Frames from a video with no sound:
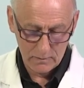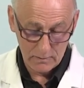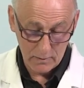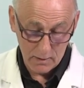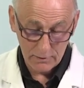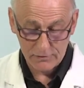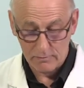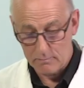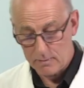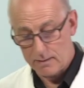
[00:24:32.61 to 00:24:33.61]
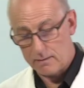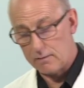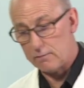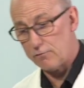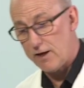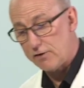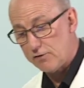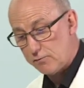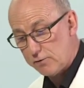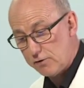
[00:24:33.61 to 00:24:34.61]
There are some
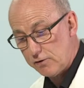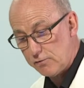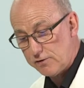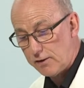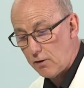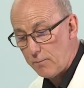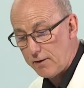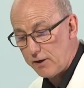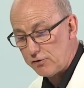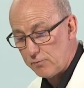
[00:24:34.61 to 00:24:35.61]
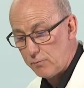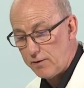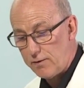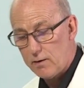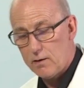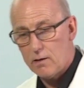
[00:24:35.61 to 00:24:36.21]
reagents which are used in combination with